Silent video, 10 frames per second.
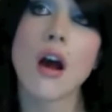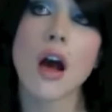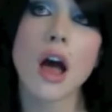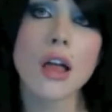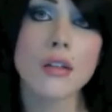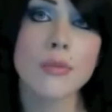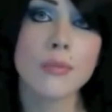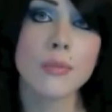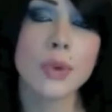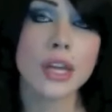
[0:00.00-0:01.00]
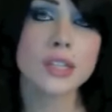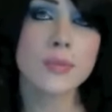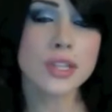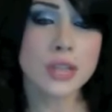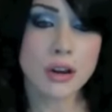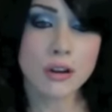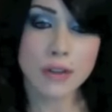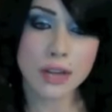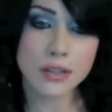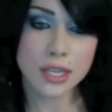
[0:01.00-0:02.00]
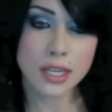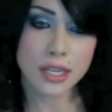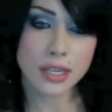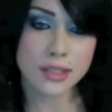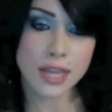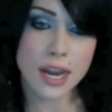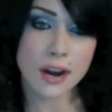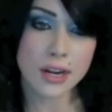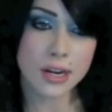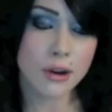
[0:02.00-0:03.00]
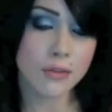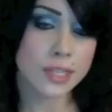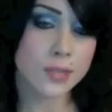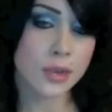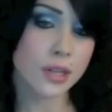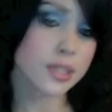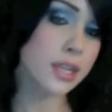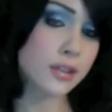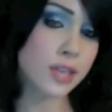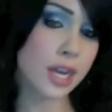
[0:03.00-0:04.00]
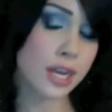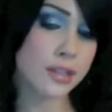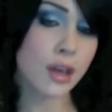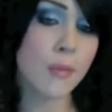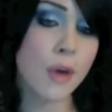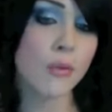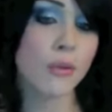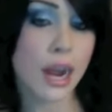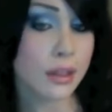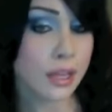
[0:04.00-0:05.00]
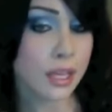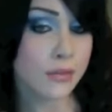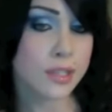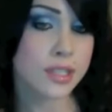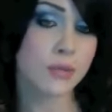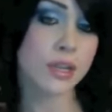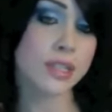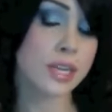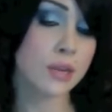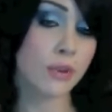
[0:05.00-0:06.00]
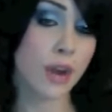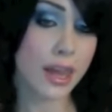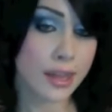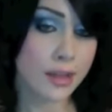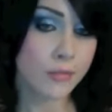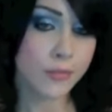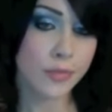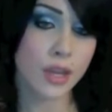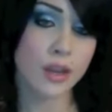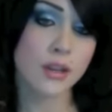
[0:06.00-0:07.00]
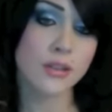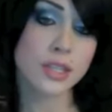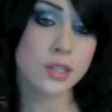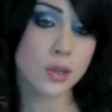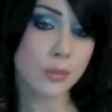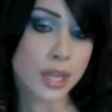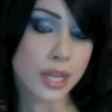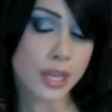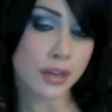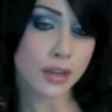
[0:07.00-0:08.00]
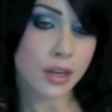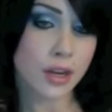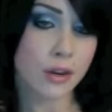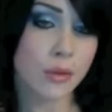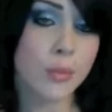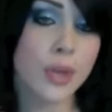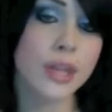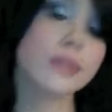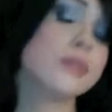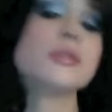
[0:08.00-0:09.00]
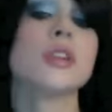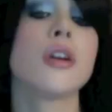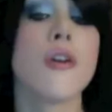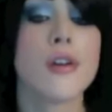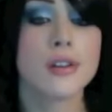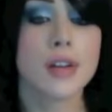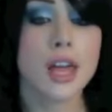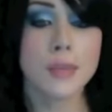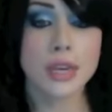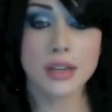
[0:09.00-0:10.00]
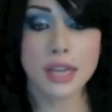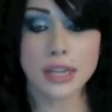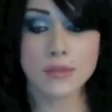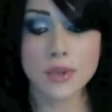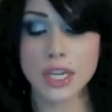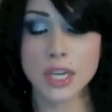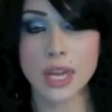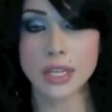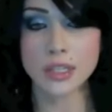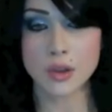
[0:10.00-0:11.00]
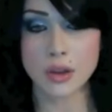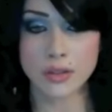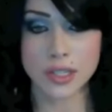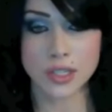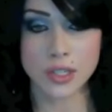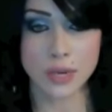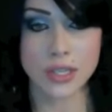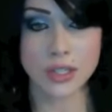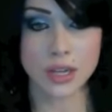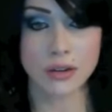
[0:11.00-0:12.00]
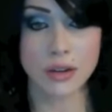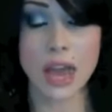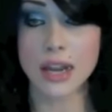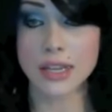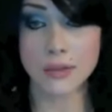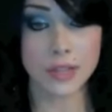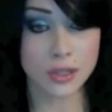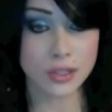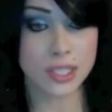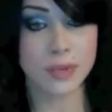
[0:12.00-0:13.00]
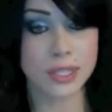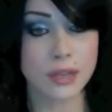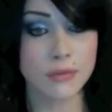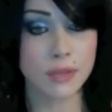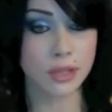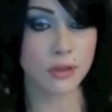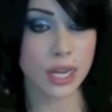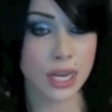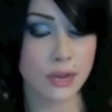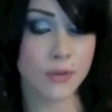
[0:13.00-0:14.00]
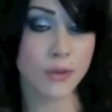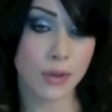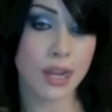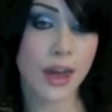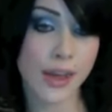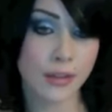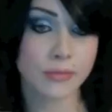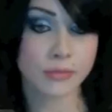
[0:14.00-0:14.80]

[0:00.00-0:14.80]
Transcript: But it depends on how grounded he is there. If he's willing to take the chance and come out where I live and see what it's like where I am, then so be it. But I mean, it really depends on the situation, and I definitely could see myself relocating for the right guy.